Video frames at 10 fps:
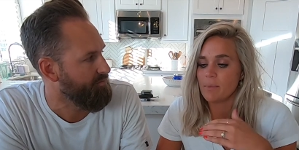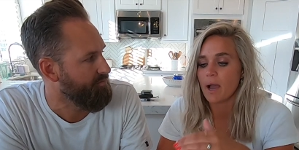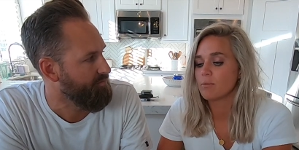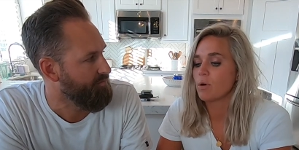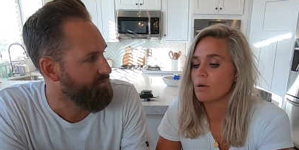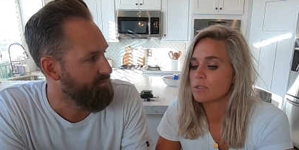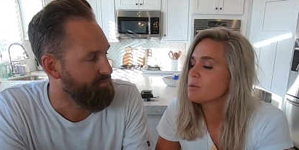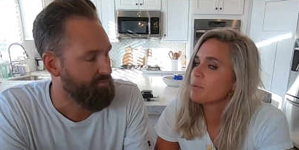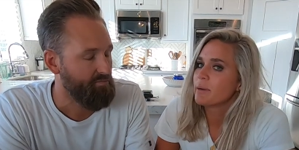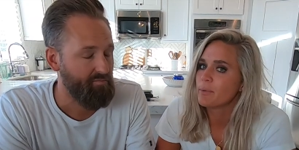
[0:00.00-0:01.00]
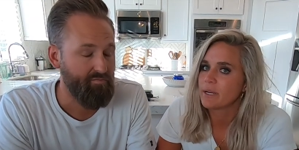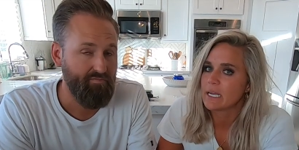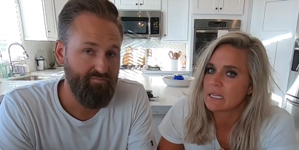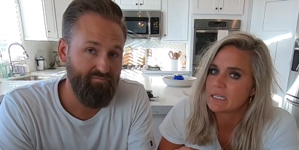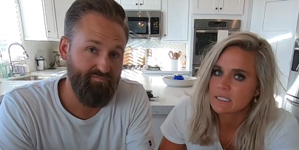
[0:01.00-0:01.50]
Speaker 1: but I will also be
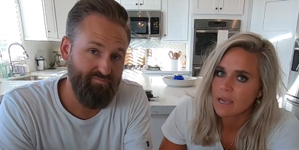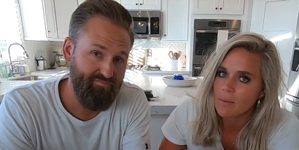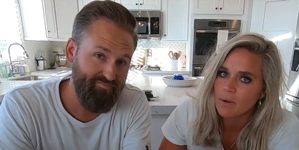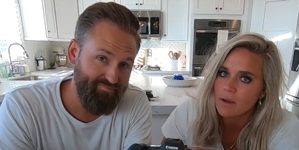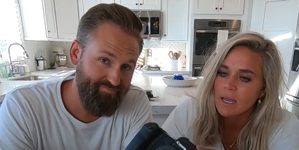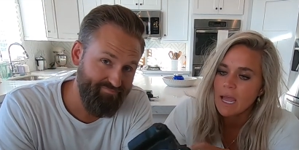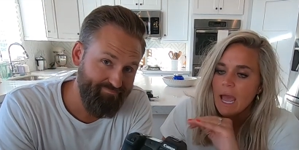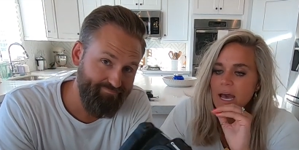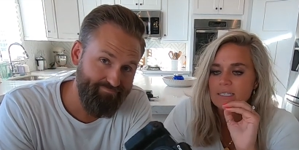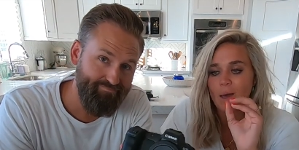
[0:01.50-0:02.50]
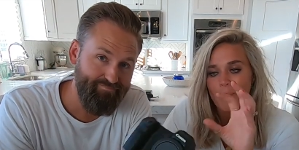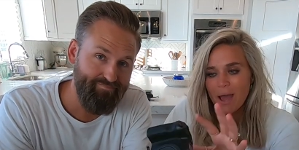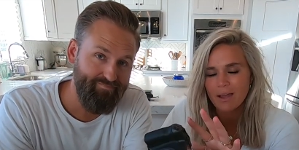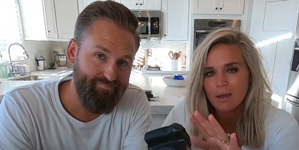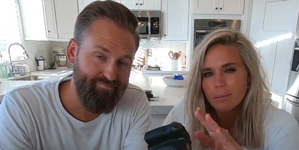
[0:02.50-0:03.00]
bringing this camera as a
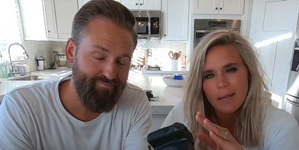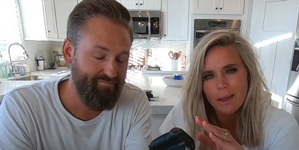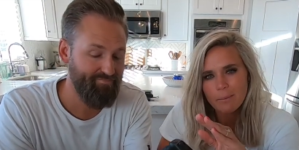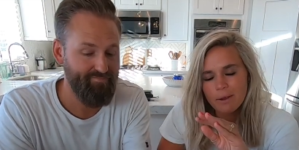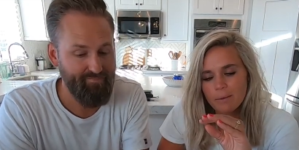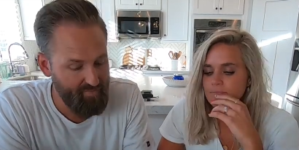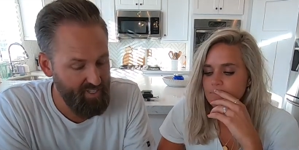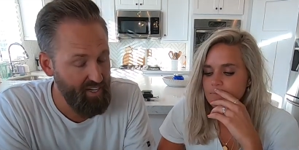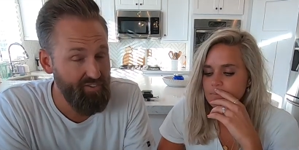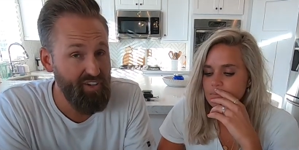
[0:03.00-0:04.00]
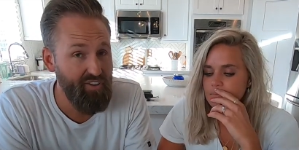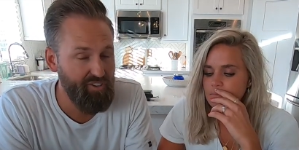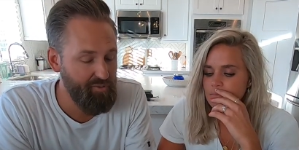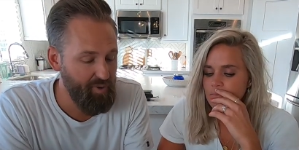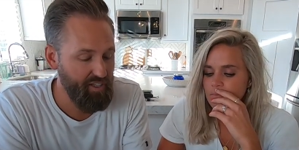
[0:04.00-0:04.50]
backup camera.
Speaker 2: You never know,
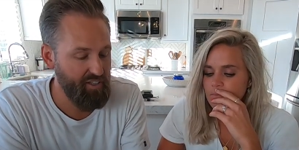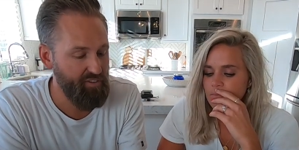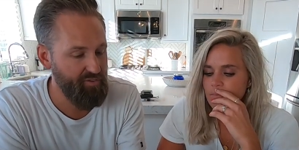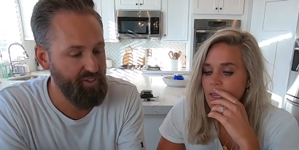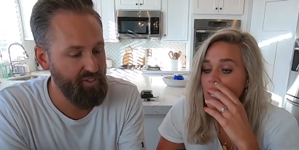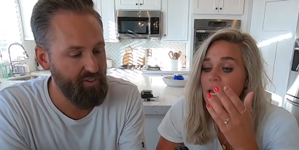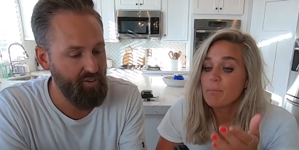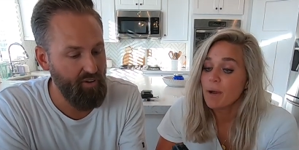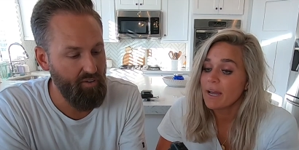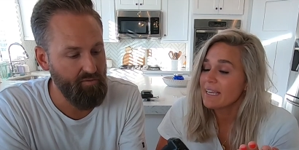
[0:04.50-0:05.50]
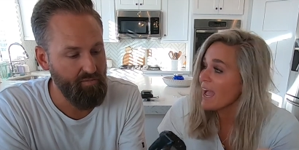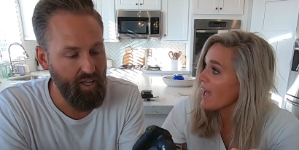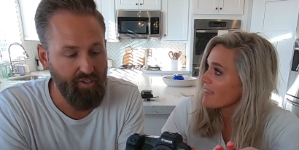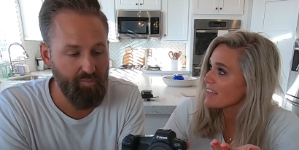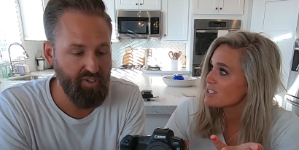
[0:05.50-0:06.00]
you might convert
Speaker 1: but yeah,
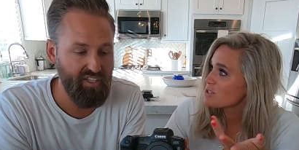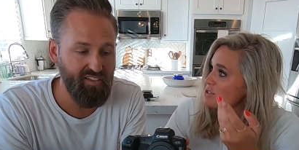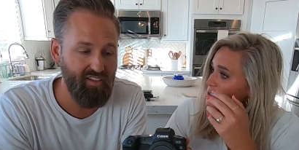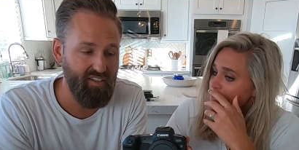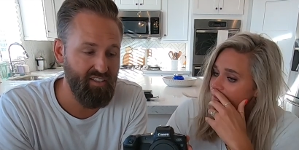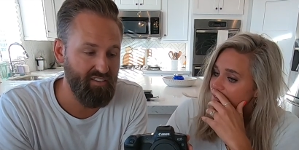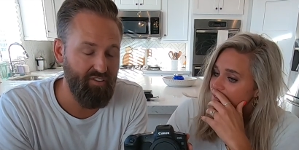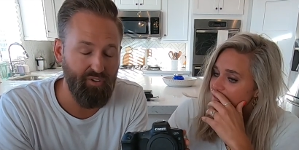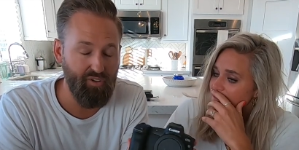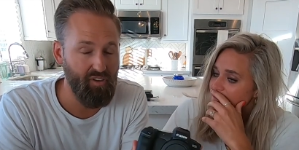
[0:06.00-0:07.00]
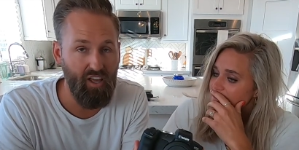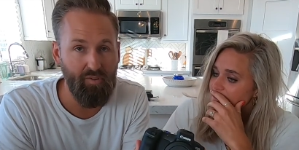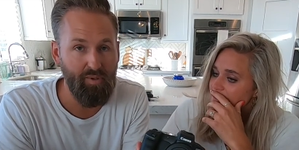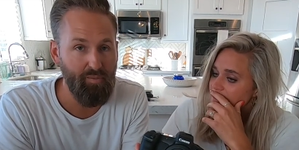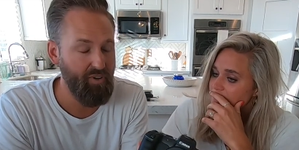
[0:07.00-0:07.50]
100% to this.
Speaker 2: I've heard a lot
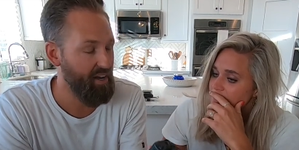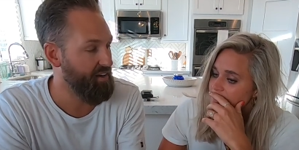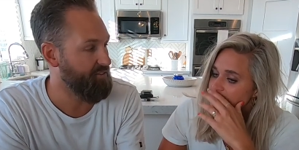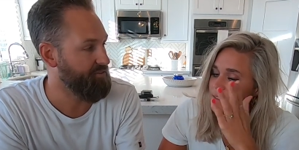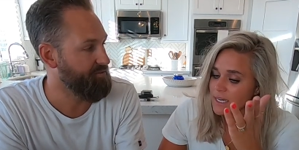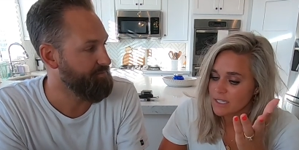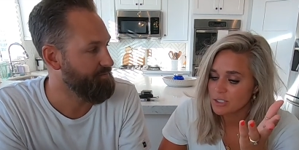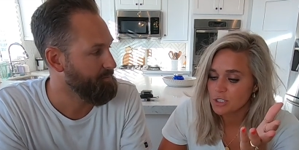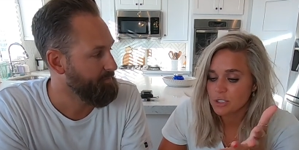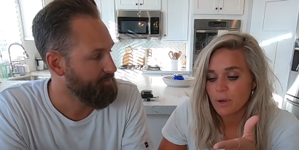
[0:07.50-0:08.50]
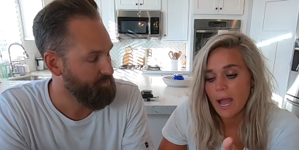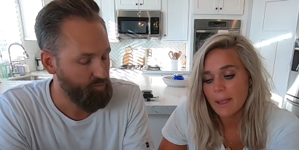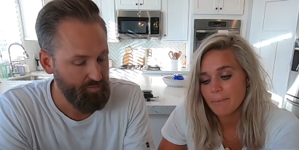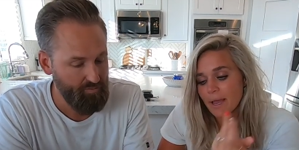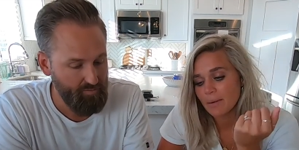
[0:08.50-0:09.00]
of people have.
Speaker 1: That is true. I
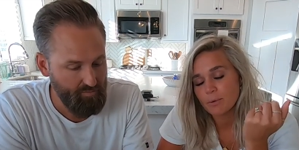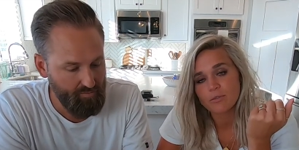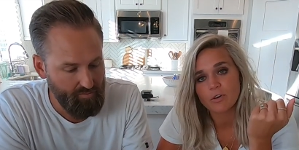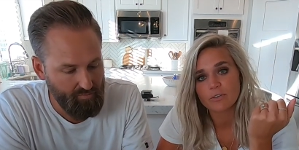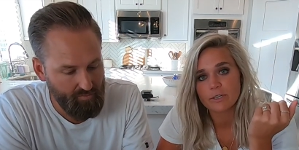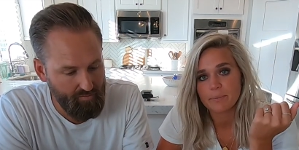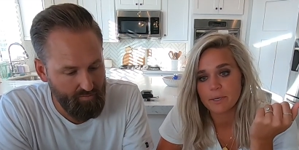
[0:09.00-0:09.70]
might move over to